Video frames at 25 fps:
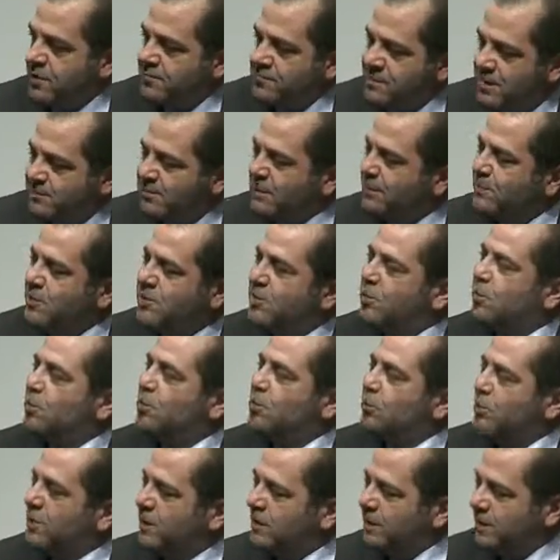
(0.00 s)
but maybe you don't
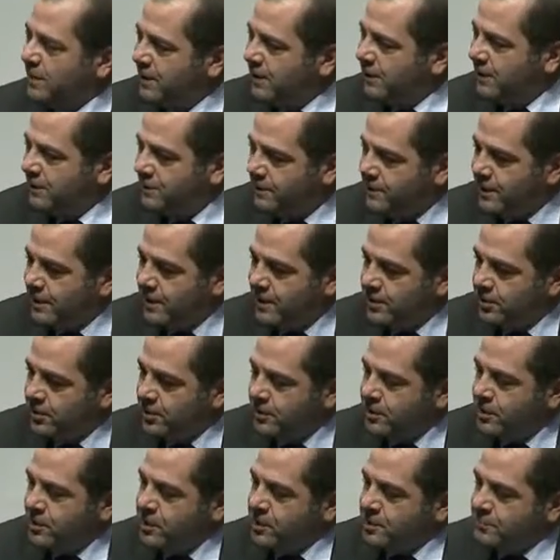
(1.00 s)
really need it there,
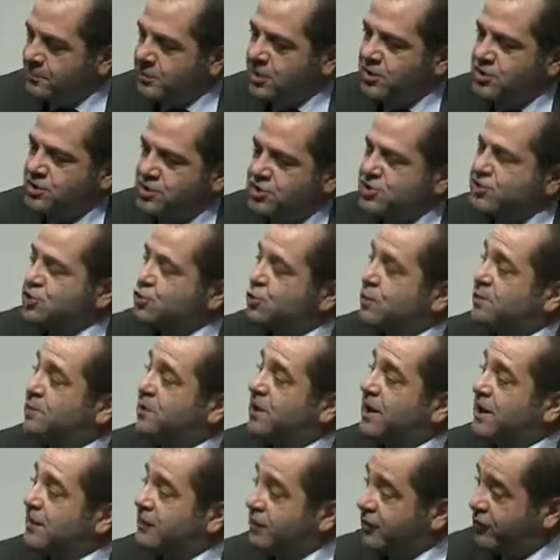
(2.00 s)
but you just do it
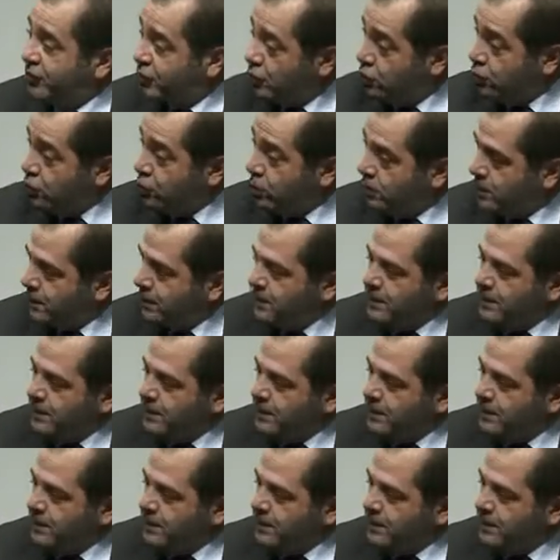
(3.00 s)
because it's cool.